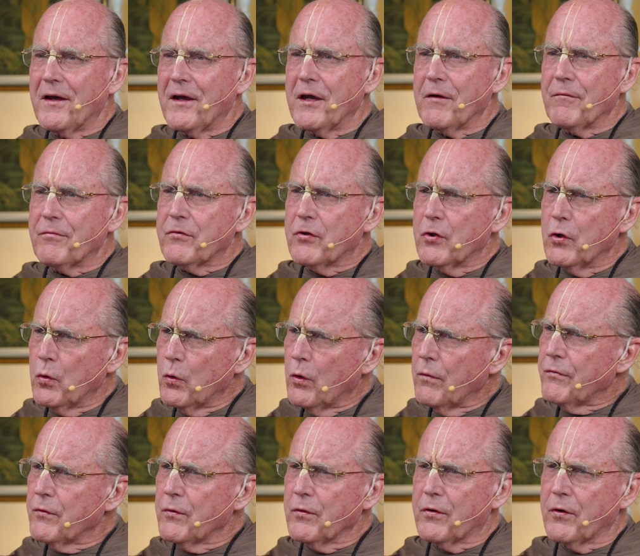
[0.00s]
if 2 of
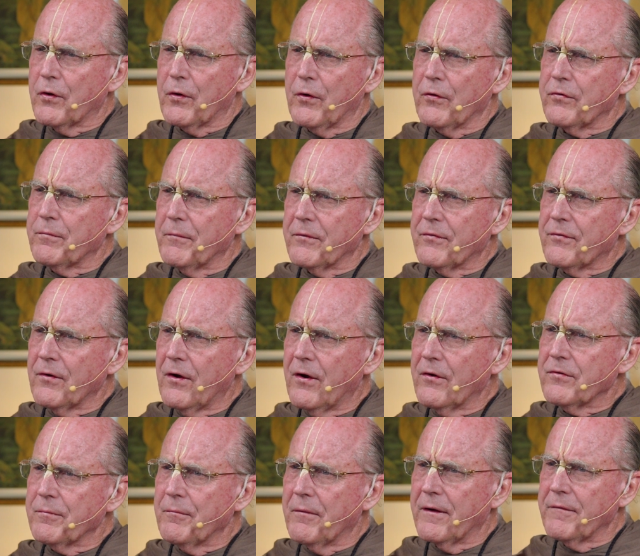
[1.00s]
you girls
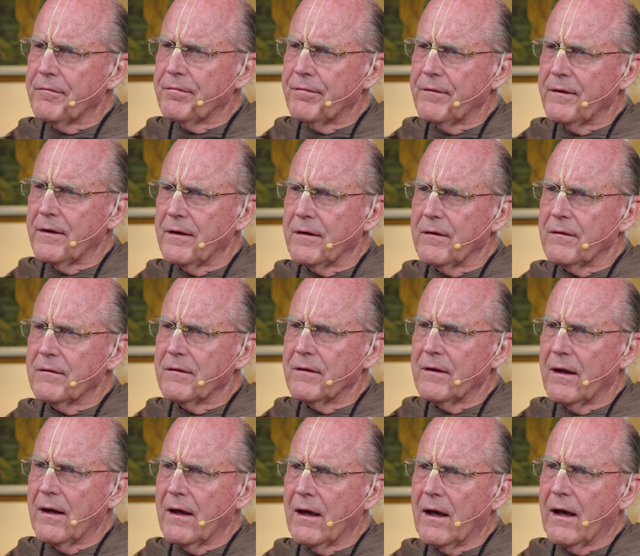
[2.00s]
massage my feet
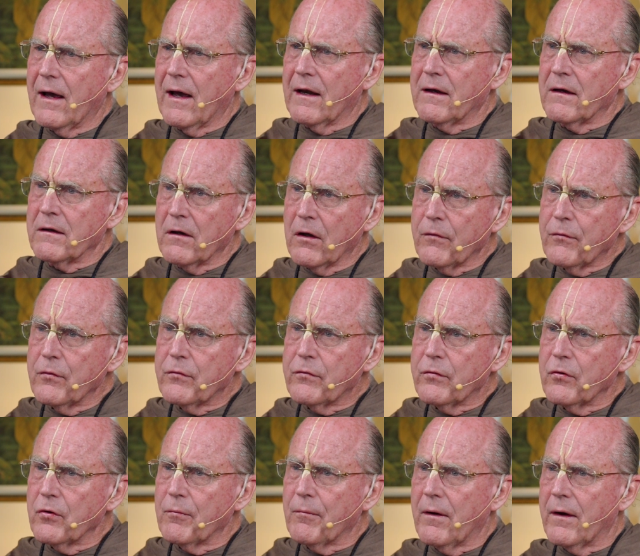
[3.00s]
and another
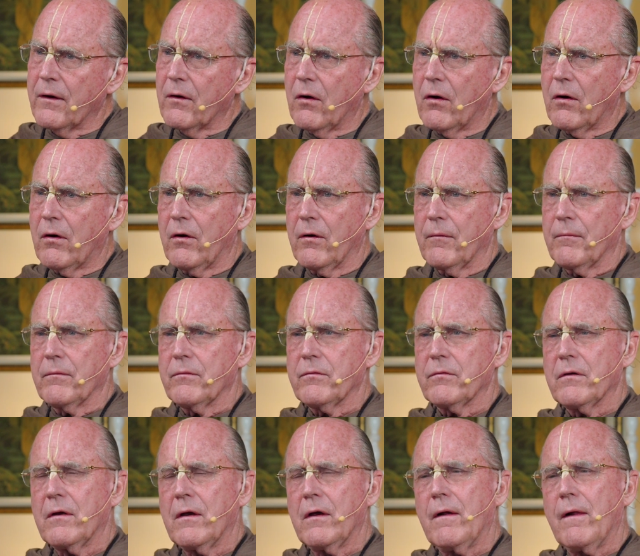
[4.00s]
2 my arms,
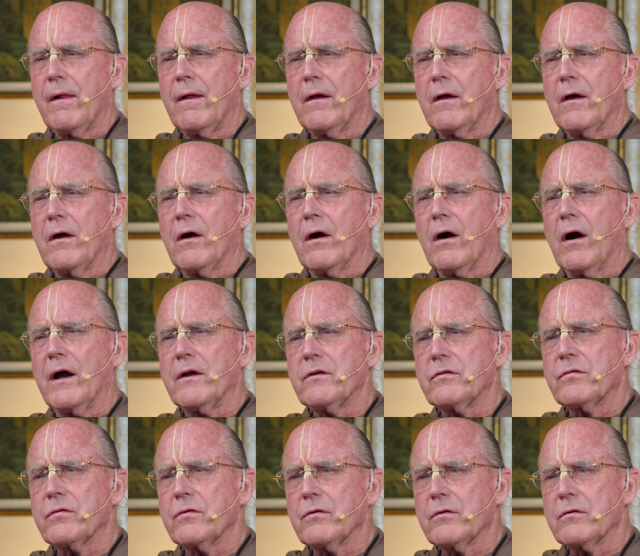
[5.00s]
I
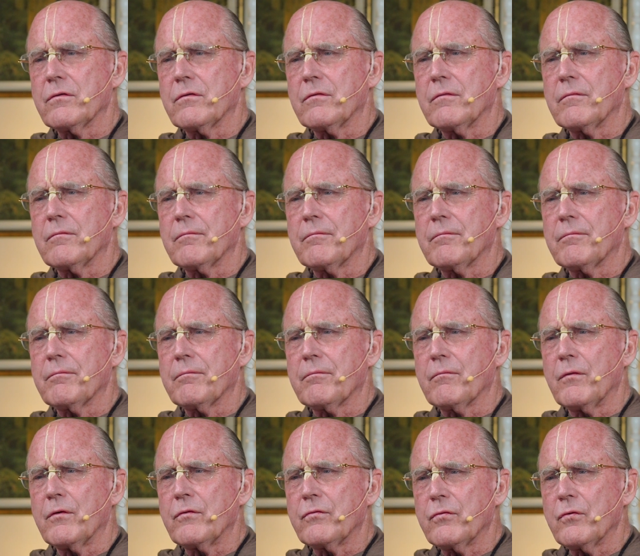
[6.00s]
should
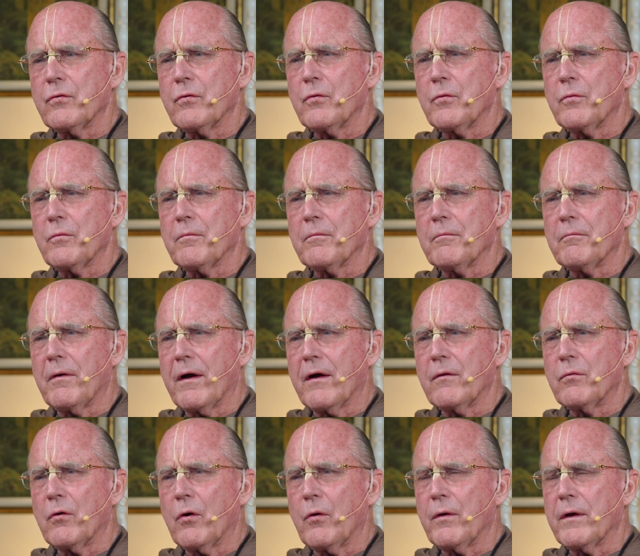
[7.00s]
resume my
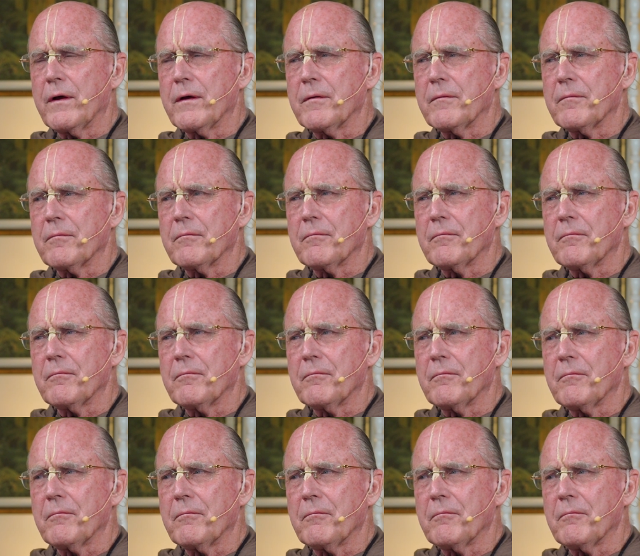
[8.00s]
rowing
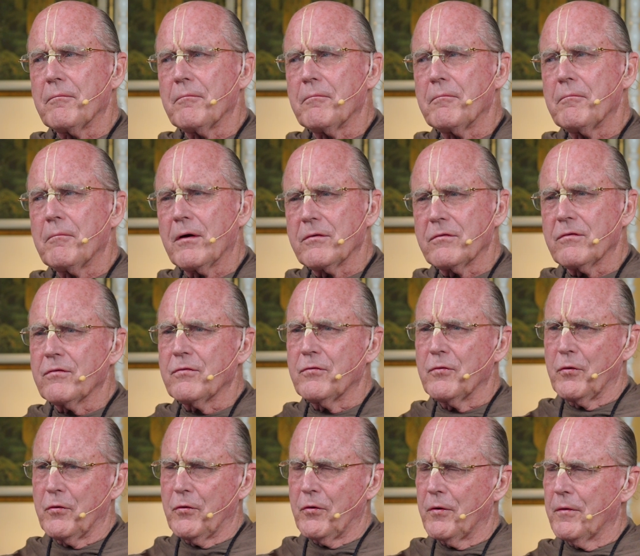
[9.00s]
much
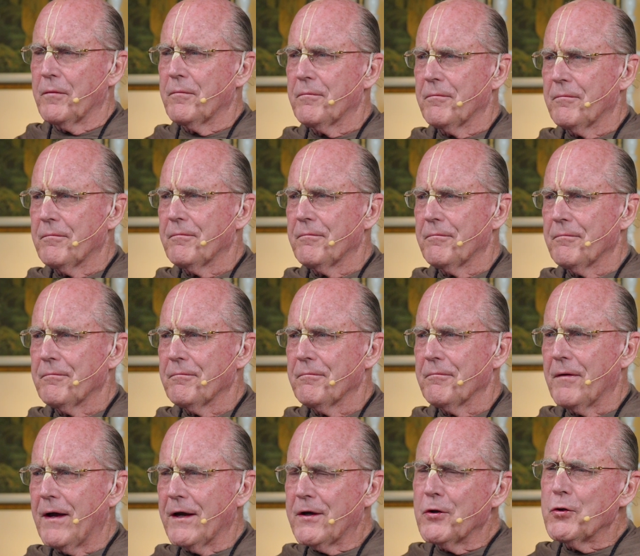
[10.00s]
sooner.
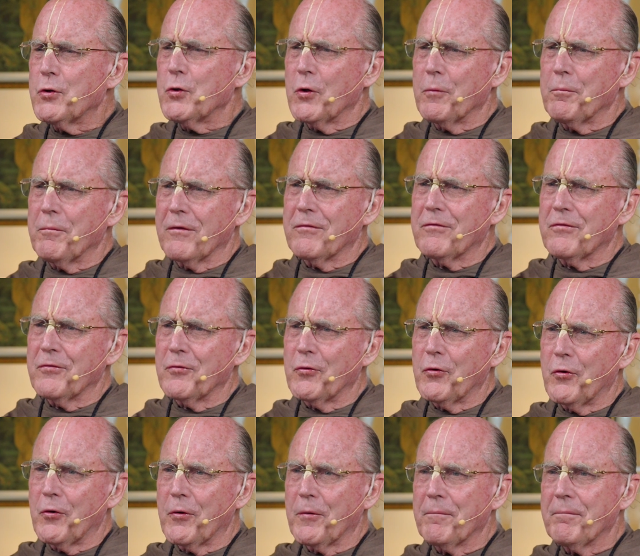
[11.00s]
I could do it much
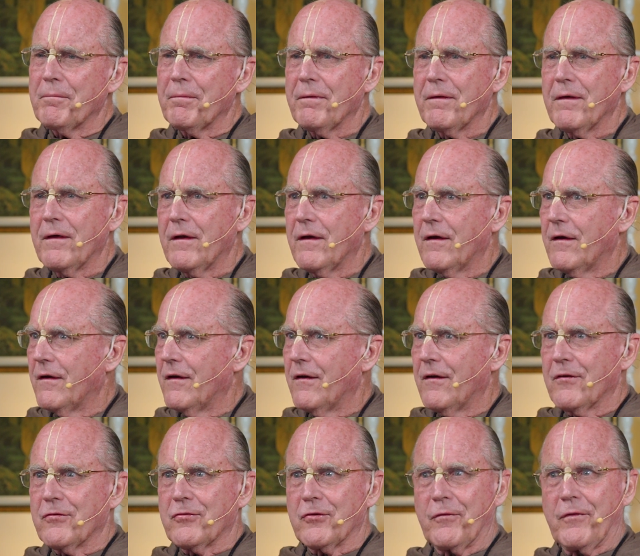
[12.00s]
sooner.
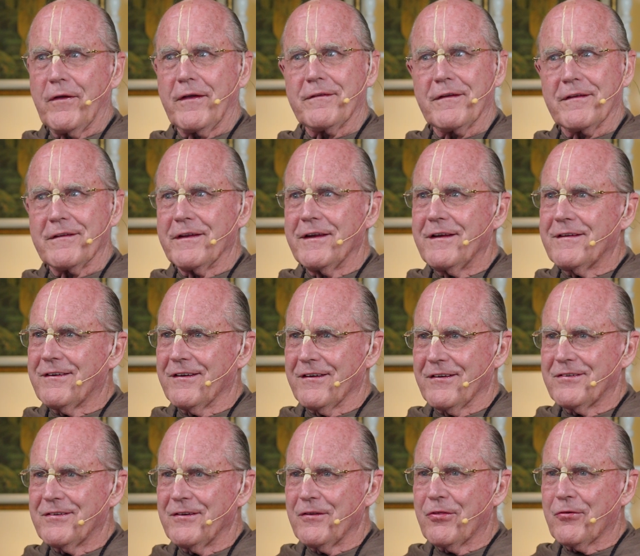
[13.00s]
So then Lalita,
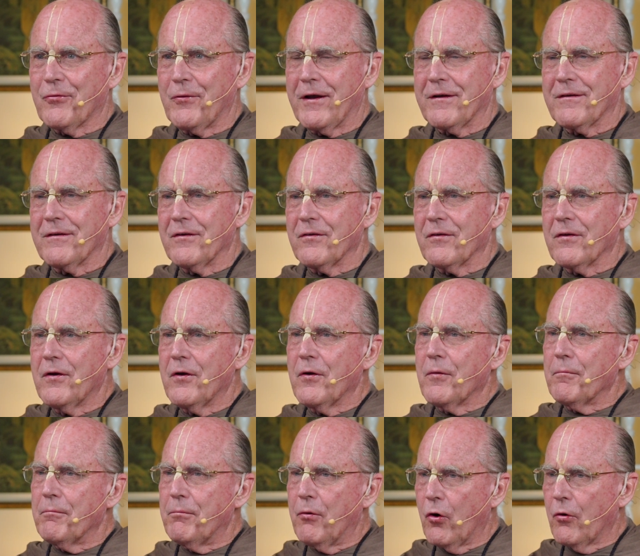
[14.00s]
she threatened,
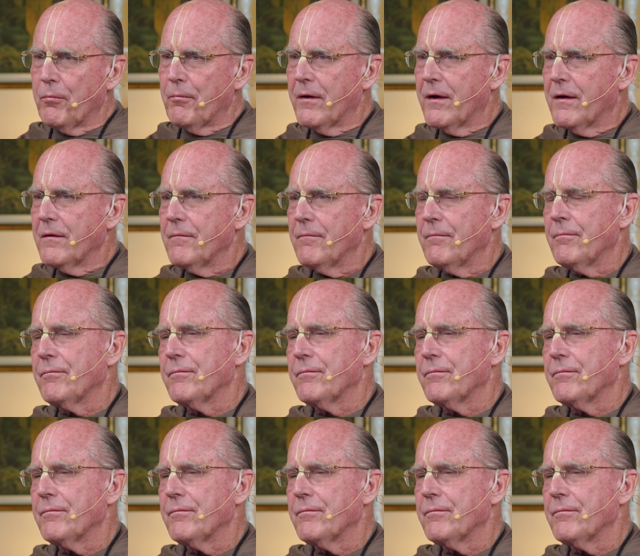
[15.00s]
boatman,